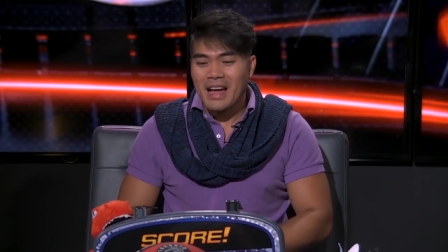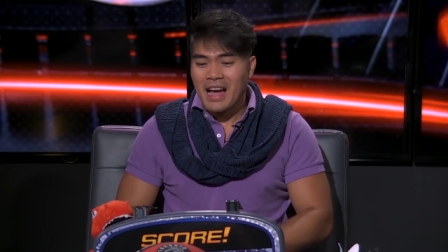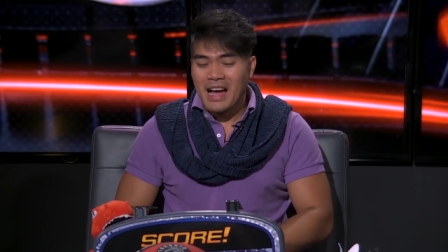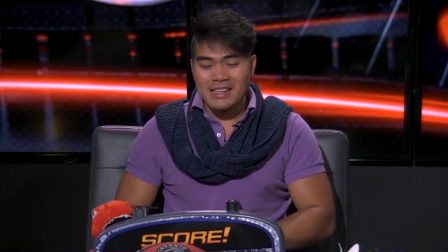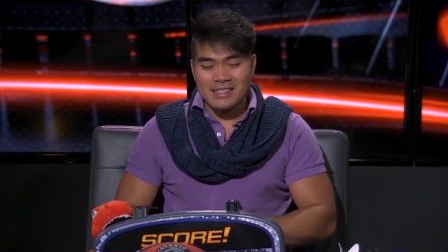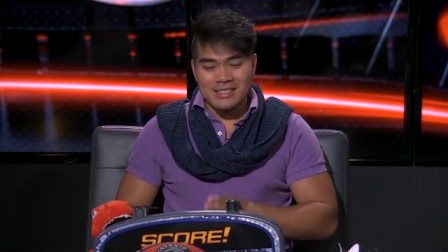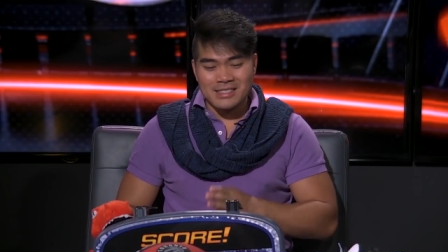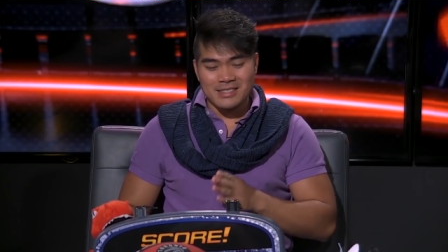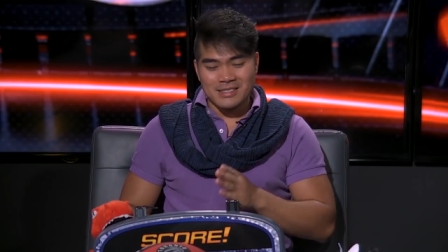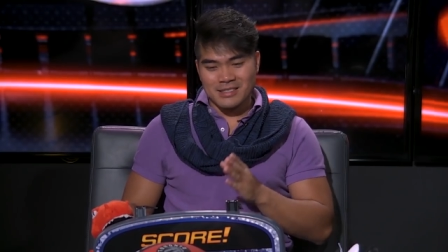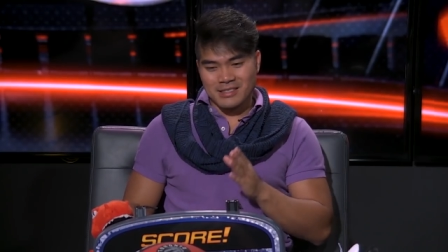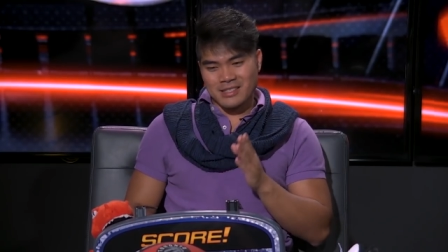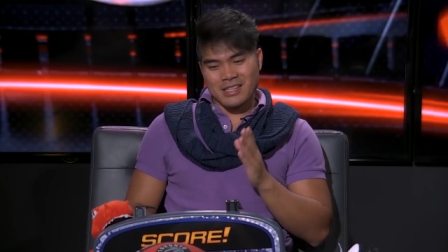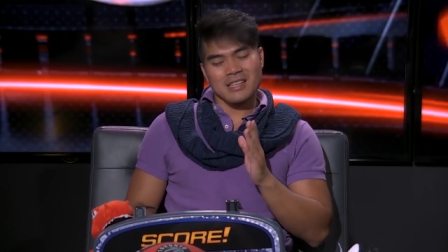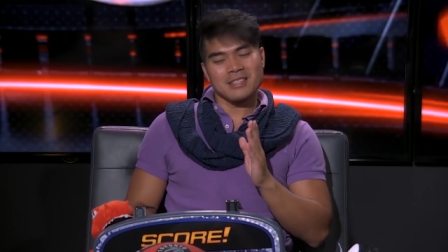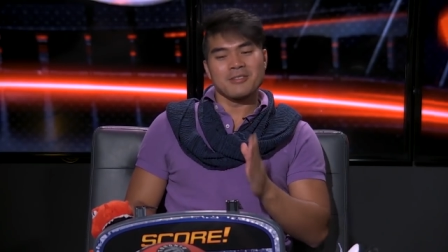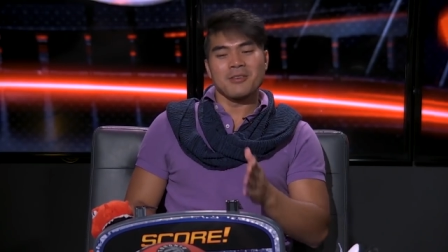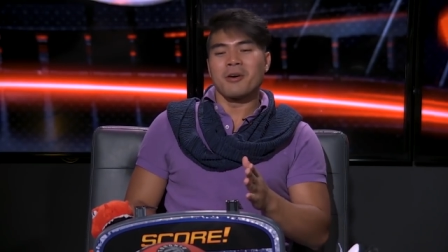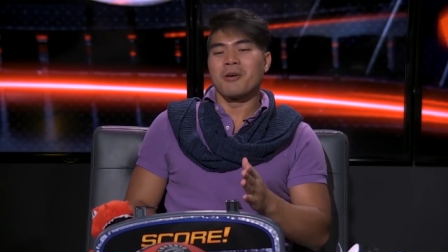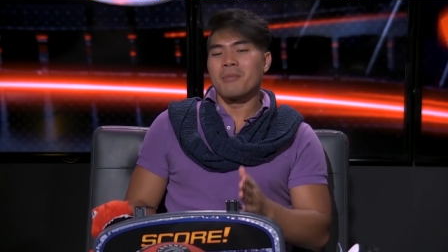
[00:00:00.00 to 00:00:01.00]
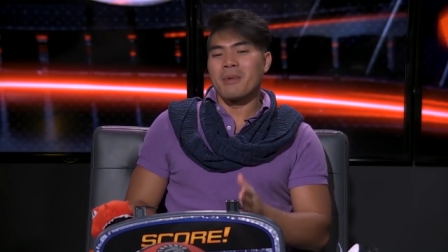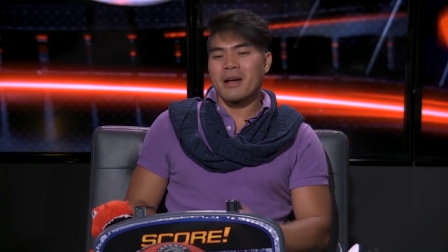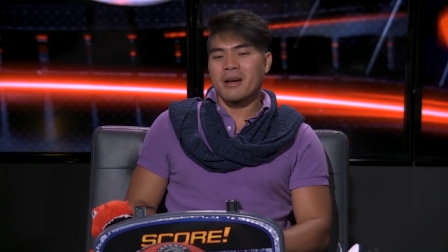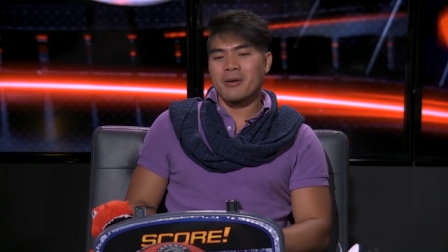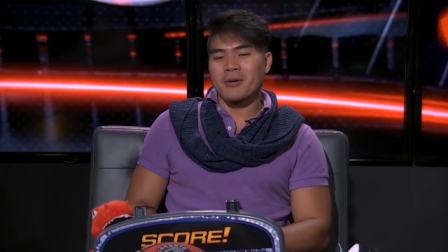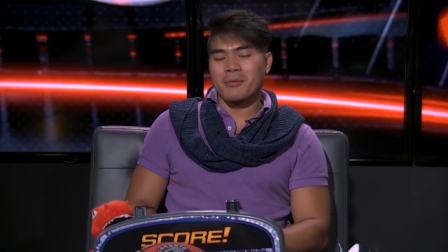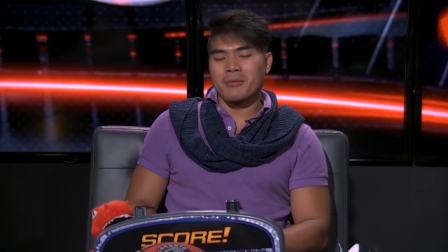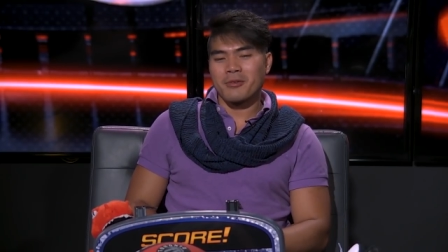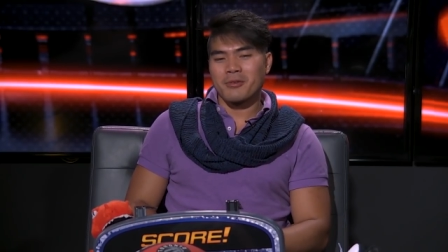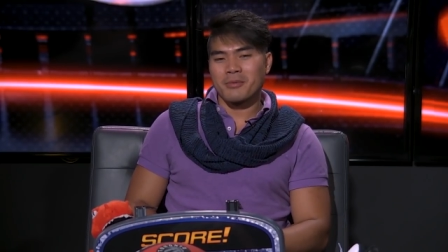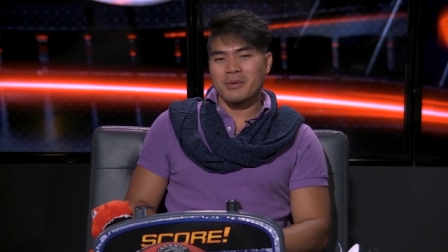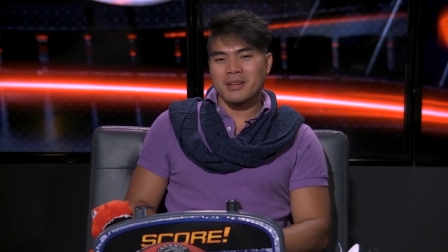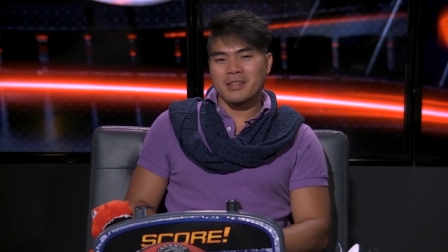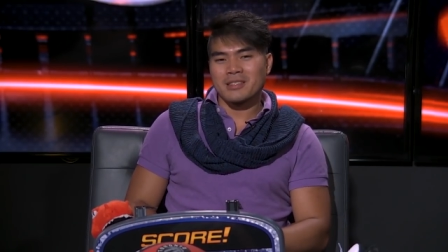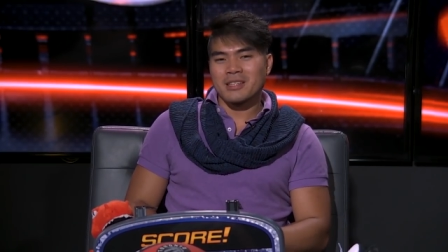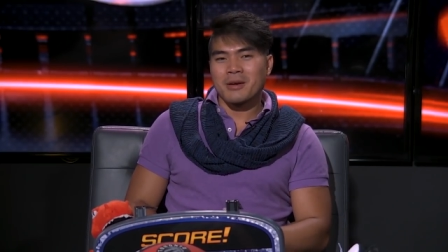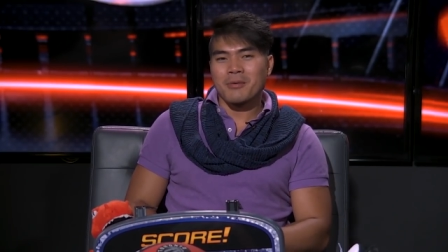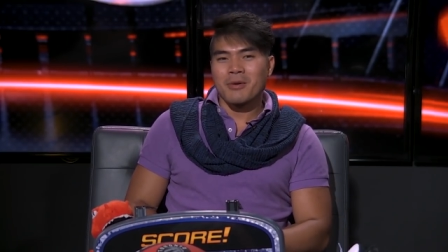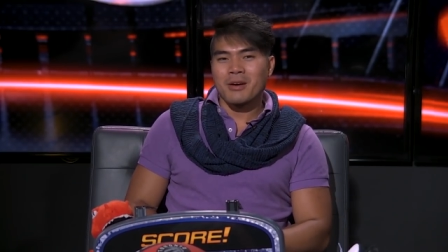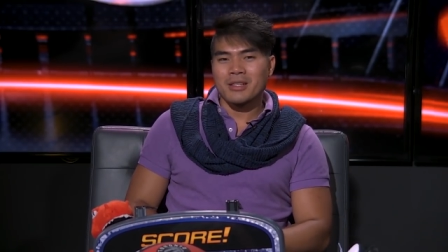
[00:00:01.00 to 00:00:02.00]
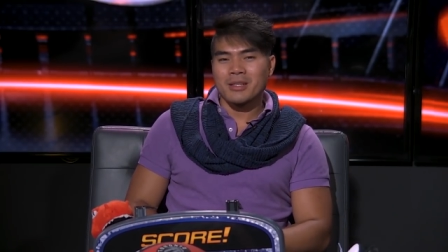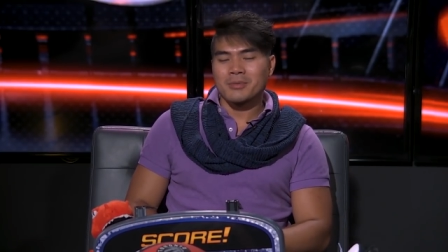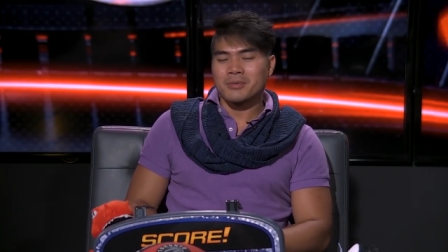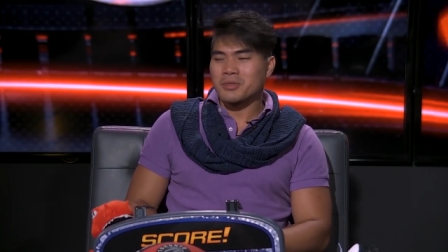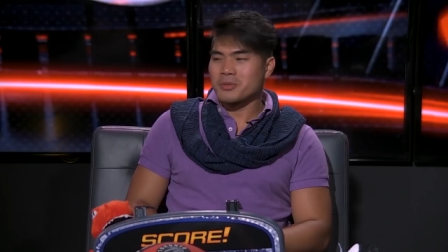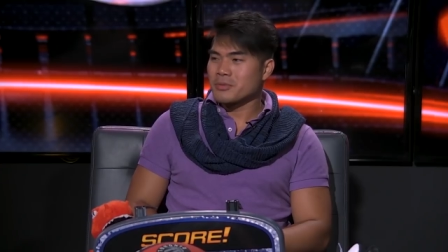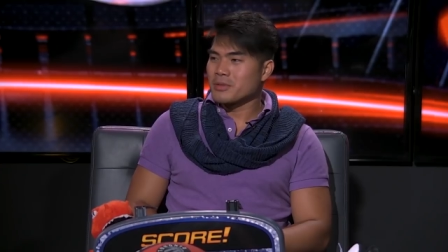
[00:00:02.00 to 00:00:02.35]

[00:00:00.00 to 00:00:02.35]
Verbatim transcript: I just that's all my hope for because I want them to